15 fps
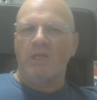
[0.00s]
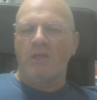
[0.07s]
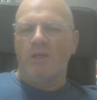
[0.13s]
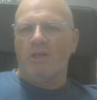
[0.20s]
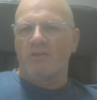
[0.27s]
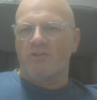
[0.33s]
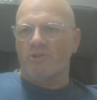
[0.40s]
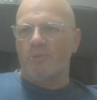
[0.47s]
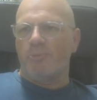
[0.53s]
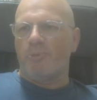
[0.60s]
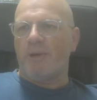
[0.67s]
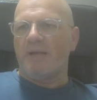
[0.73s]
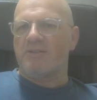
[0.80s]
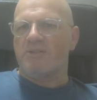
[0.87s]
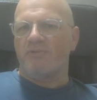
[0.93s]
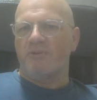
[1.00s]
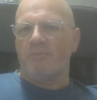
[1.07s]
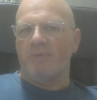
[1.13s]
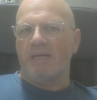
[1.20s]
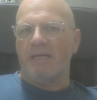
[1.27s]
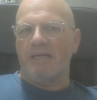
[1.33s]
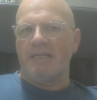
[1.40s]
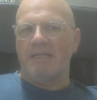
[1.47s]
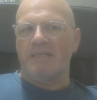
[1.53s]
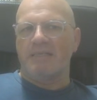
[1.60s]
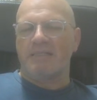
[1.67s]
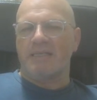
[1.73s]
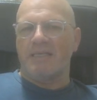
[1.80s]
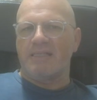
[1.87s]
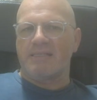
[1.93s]
So the price of the Mega Link
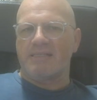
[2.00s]
is